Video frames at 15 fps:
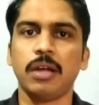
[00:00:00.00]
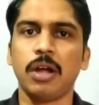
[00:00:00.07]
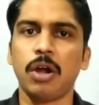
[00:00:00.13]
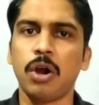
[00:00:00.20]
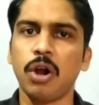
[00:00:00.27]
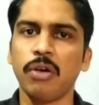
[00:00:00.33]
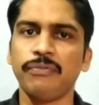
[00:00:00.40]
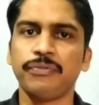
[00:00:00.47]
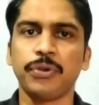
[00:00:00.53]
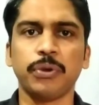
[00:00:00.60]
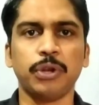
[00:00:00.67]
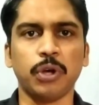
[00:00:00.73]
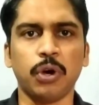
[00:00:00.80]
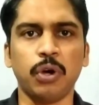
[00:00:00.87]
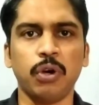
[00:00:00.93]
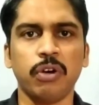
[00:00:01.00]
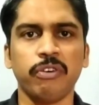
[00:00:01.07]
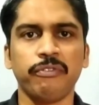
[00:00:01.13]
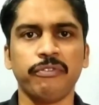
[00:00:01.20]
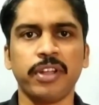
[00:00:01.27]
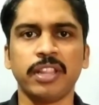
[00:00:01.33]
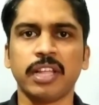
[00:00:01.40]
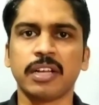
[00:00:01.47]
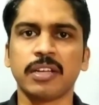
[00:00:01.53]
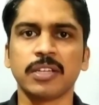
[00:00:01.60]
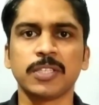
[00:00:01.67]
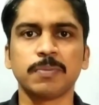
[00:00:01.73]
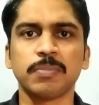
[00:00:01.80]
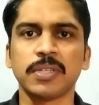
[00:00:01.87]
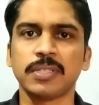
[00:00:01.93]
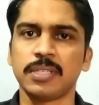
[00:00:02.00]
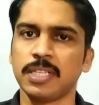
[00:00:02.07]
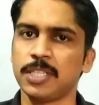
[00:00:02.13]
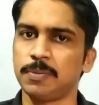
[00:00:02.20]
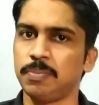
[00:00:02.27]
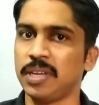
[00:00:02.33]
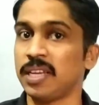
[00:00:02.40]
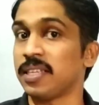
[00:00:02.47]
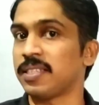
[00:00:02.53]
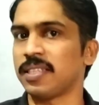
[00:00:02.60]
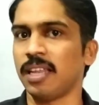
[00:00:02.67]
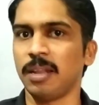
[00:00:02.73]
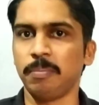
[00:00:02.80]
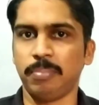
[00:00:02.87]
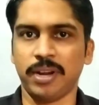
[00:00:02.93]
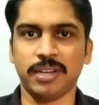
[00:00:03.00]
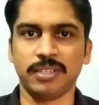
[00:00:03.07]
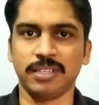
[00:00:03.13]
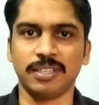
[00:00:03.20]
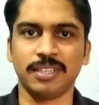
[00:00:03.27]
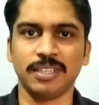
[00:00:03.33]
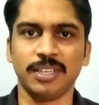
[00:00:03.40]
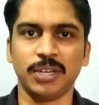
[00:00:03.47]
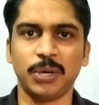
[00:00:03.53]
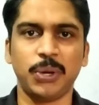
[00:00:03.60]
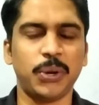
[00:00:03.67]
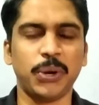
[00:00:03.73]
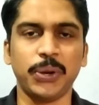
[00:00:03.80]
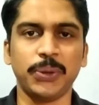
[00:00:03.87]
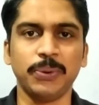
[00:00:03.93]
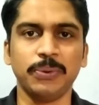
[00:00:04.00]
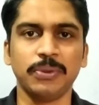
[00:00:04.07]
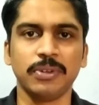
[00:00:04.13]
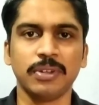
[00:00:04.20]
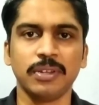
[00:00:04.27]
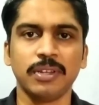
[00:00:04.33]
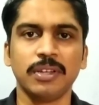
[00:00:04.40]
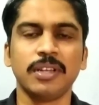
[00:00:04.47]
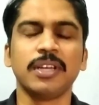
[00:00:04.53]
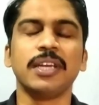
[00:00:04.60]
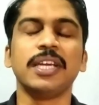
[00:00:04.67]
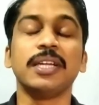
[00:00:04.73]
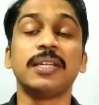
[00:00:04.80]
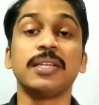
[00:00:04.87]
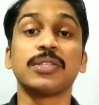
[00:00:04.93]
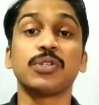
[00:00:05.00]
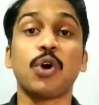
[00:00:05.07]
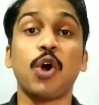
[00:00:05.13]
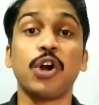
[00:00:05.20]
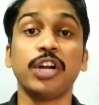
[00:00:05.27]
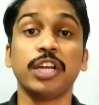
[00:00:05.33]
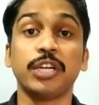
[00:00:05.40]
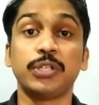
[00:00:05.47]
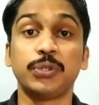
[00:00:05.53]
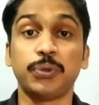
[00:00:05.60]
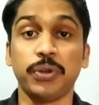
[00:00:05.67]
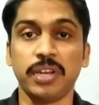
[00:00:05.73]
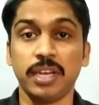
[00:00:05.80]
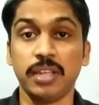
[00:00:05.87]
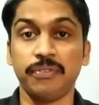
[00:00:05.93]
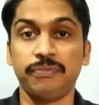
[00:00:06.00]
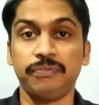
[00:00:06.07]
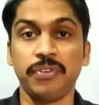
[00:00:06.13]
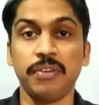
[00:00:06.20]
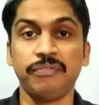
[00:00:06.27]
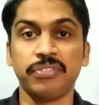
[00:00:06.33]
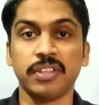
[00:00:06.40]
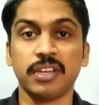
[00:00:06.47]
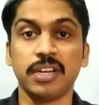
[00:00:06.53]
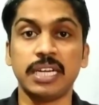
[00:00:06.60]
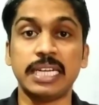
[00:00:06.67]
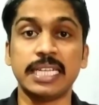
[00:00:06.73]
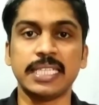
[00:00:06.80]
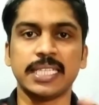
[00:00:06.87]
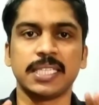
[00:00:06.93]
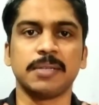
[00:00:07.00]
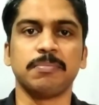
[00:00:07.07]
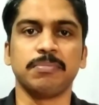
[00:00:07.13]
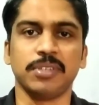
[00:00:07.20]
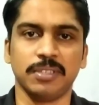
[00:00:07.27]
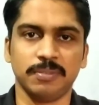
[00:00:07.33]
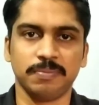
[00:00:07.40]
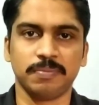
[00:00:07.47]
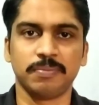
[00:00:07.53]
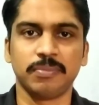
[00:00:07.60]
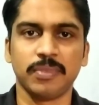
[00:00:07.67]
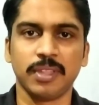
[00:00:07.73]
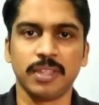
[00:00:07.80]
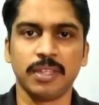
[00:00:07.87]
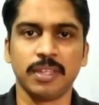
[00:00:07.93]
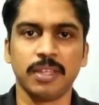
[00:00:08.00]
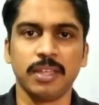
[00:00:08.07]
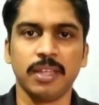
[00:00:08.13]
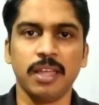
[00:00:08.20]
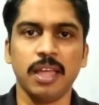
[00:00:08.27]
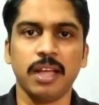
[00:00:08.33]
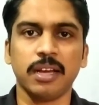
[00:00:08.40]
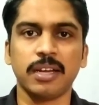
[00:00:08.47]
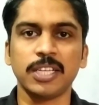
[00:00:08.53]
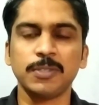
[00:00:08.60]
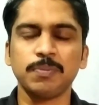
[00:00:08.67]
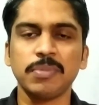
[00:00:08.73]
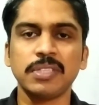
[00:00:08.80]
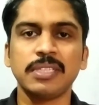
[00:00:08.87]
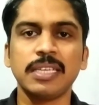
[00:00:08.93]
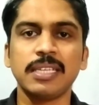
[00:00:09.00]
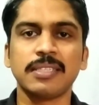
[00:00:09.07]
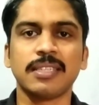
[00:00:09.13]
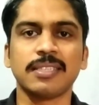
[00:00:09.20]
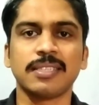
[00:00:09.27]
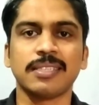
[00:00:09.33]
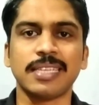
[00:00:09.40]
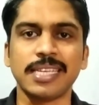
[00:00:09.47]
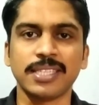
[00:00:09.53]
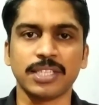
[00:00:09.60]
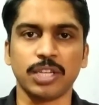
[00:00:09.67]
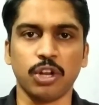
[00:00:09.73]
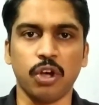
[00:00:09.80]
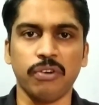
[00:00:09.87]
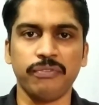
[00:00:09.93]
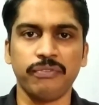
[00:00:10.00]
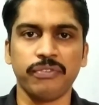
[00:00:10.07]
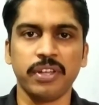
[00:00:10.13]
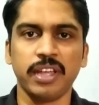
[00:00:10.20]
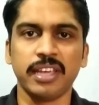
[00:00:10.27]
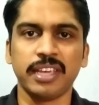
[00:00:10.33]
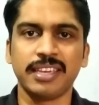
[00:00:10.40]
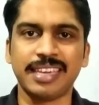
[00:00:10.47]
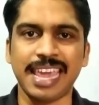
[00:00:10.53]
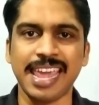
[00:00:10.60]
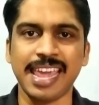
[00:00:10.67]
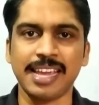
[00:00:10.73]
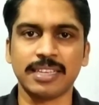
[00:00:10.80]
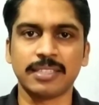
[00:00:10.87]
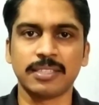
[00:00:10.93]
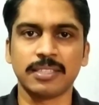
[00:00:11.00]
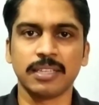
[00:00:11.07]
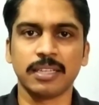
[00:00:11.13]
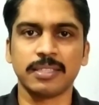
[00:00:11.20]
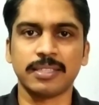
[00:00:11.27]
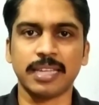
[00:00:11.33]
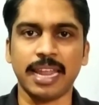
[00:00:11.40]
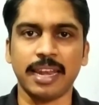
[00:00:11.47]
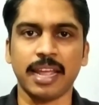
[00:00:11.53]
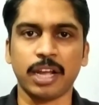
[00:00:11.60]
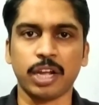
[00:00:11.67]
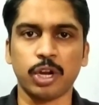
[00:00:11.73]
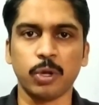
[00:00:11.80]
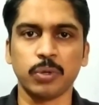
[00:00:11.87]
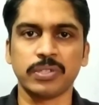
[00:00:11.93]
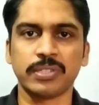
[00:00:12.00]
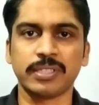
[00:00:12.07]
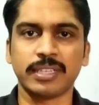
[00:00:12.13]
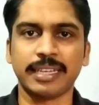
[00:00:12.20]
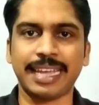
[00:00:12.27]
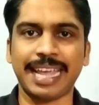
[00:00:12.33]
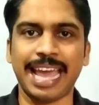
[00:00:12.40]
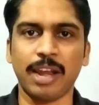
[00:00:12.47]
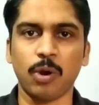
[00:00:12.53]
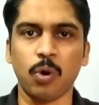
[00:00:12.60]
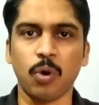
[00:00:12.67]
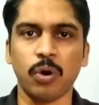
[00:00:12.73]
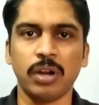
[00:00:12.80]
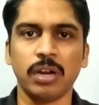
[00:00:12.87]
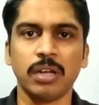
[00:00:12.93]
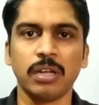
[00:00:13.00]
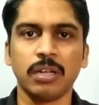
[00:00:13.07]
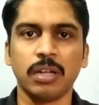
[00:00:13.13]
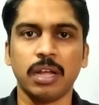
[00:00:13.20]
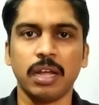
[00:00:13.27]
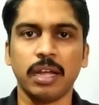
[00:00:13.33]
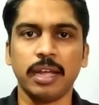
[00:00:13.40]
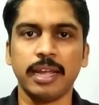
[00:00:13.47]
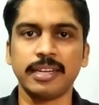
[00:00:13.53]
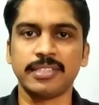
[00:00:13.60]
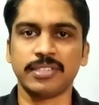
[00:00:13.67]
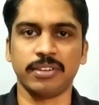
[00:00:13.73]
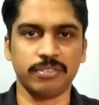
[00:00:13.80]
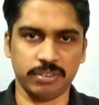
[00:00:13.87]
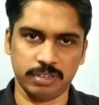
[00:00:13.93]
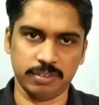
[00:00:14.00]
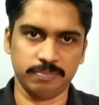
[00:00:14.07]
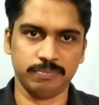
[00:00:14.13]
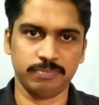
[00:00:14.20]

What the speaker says: All of you know when the Christmas is being celebrated, don't you? It is on 25th December. Christmas is the season of cakes, Santa Claus, carol, etc.